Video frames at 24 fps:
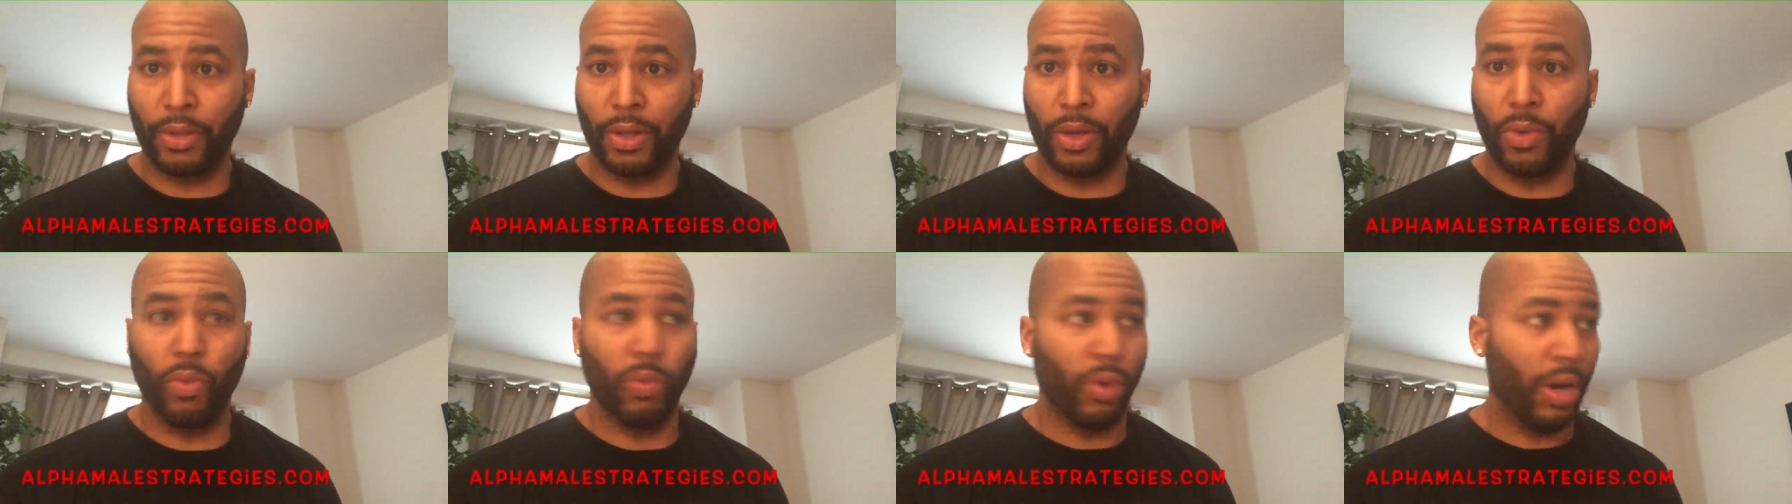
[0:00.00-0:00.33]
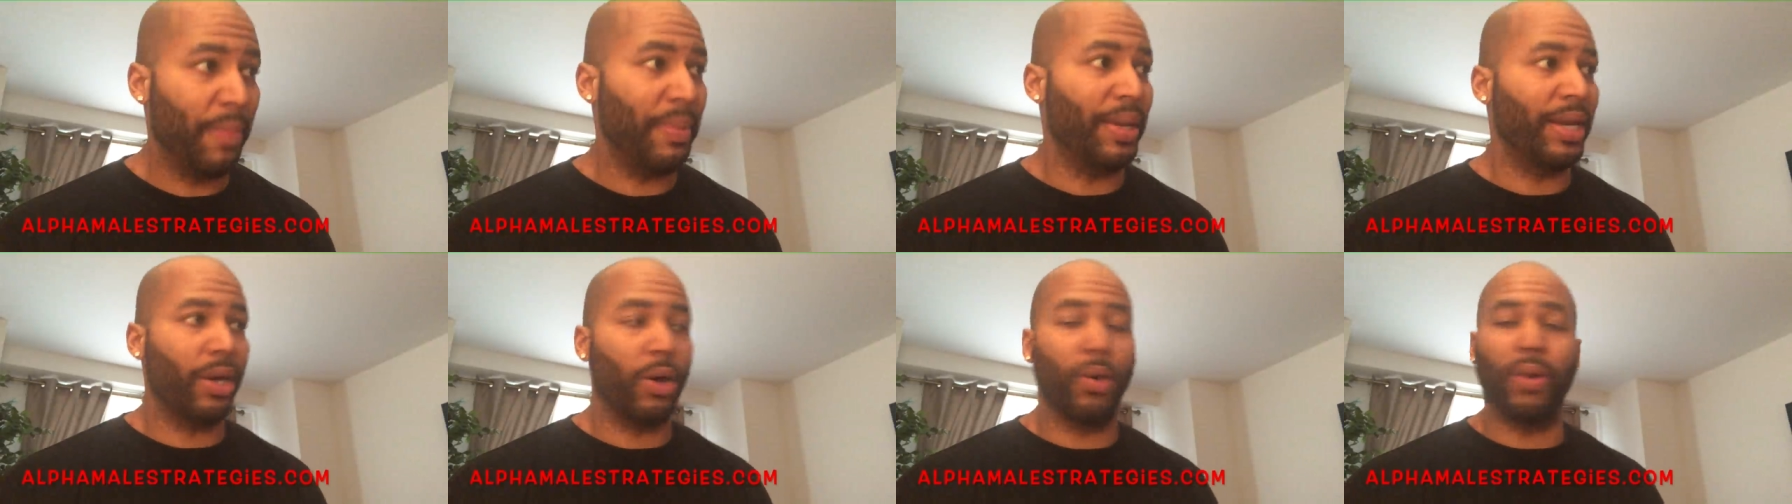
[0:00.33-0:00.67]

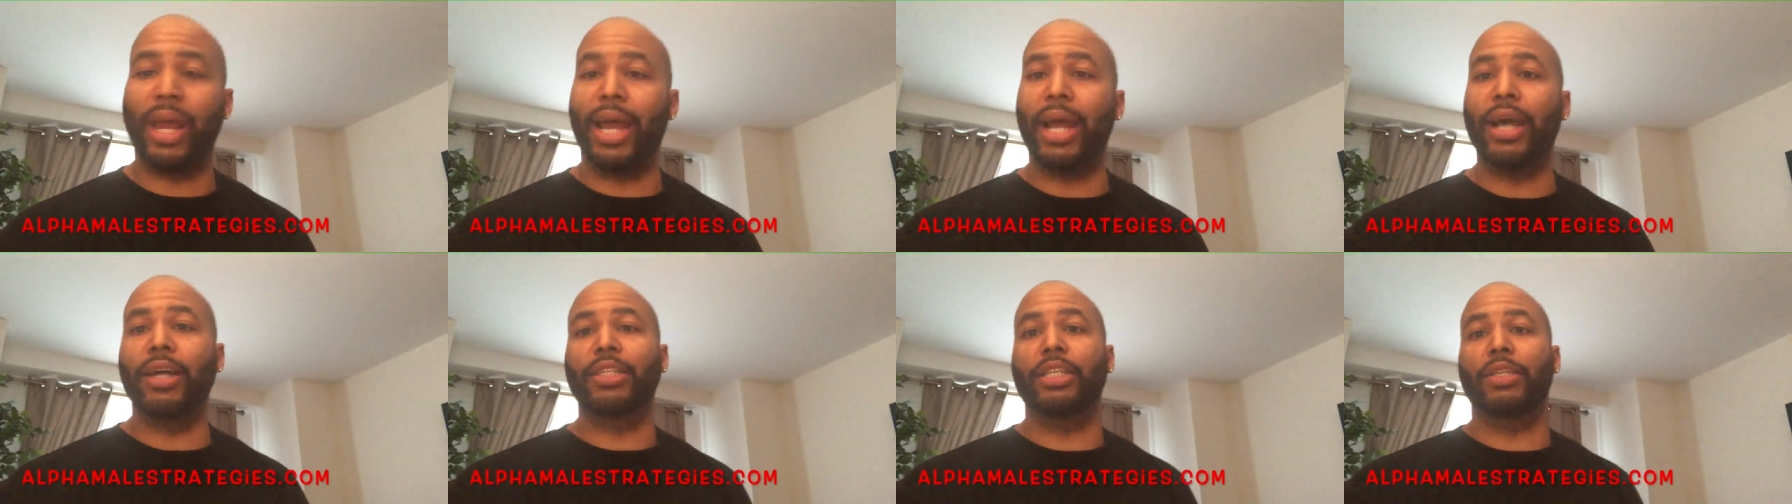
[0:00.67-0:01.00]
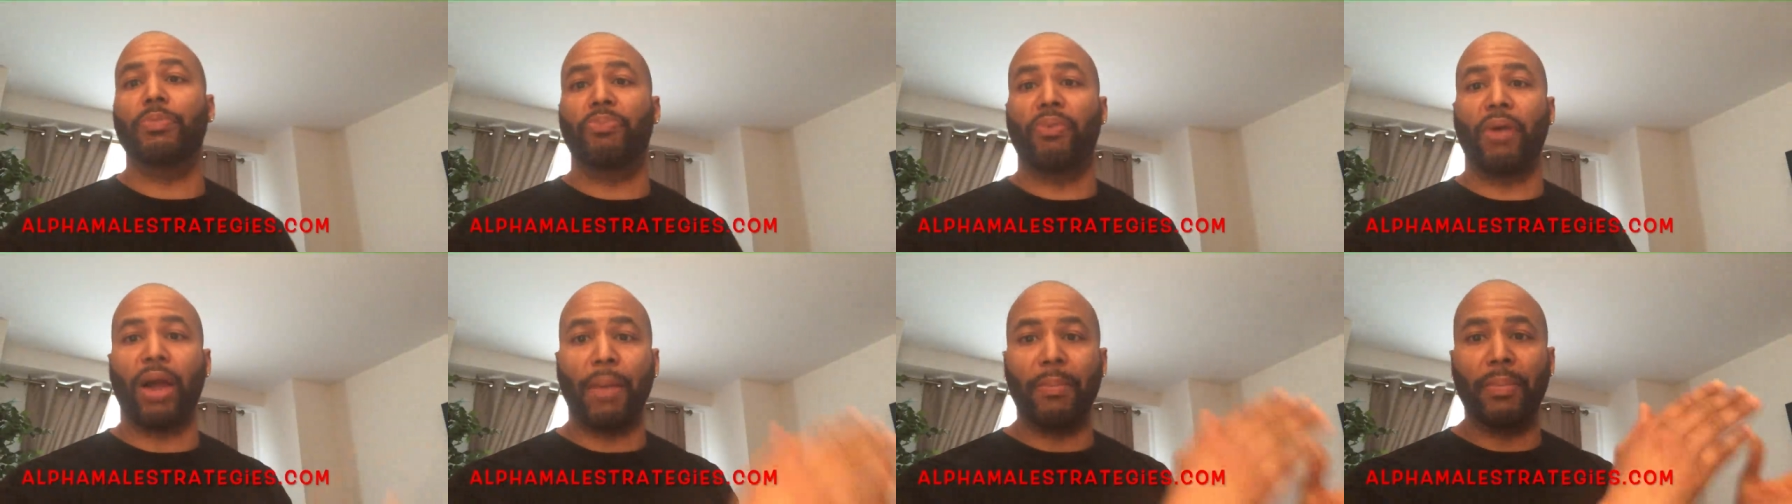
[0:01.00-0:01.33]
Women know theirs is
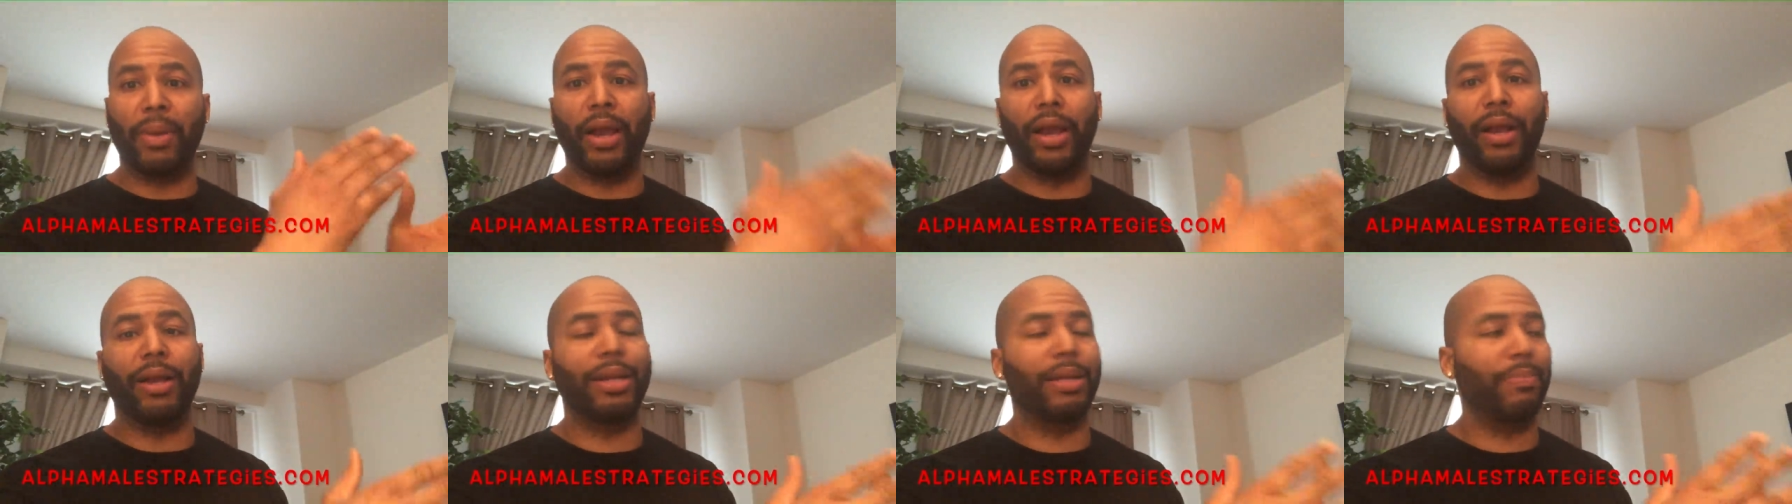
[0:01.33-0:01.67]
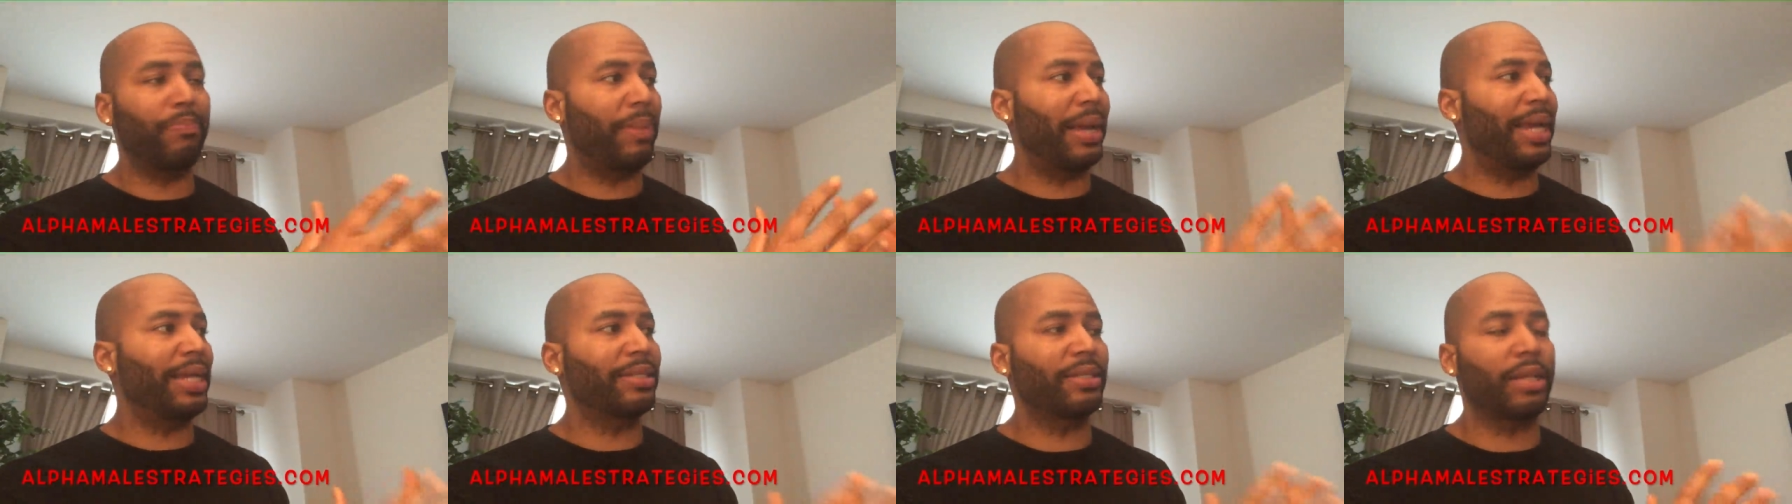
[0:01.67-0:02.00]
primarily
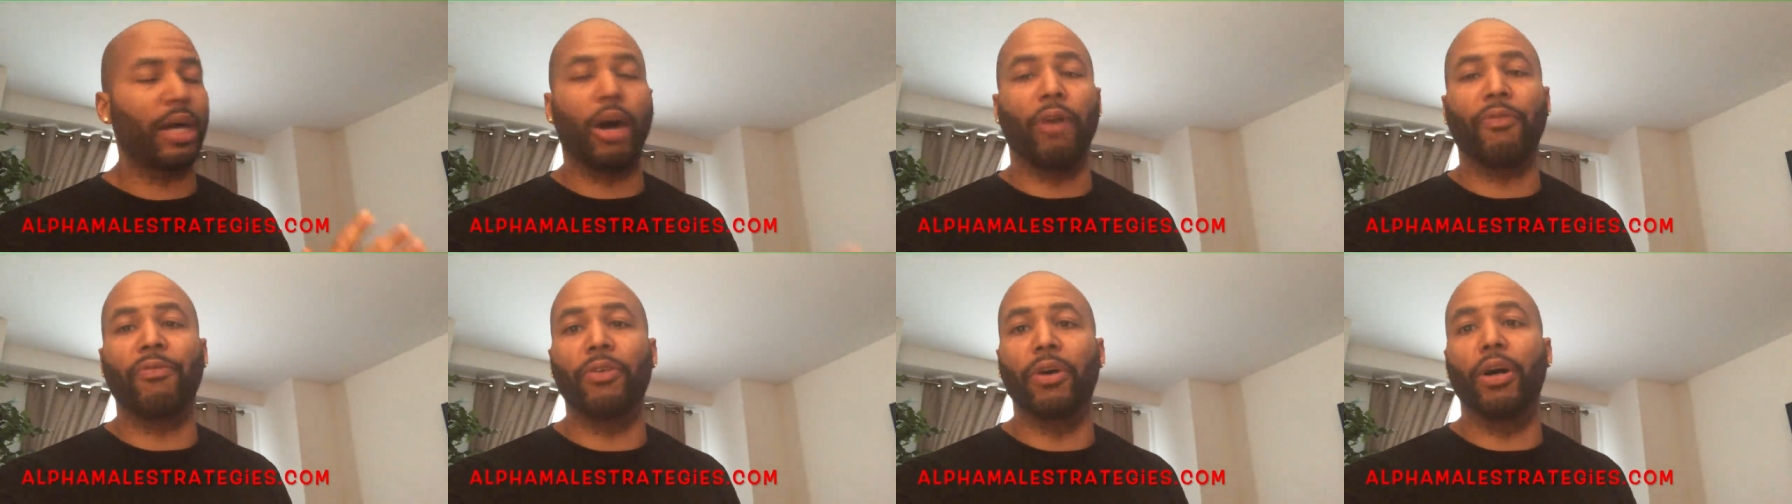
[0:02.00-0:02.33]
based off